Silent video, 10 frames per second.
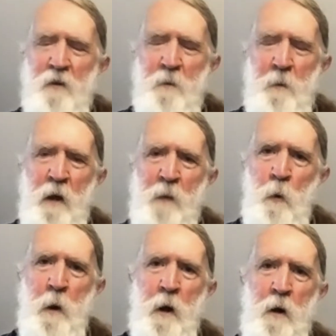not something
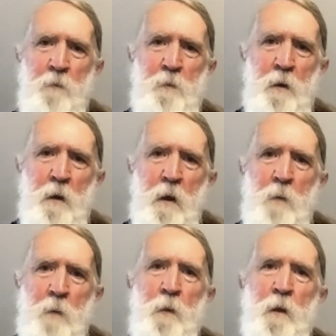I'm aware of,
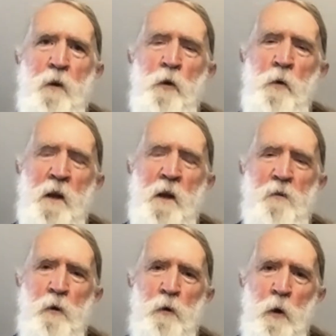but they do
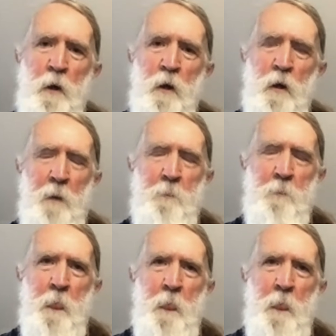nest colonially.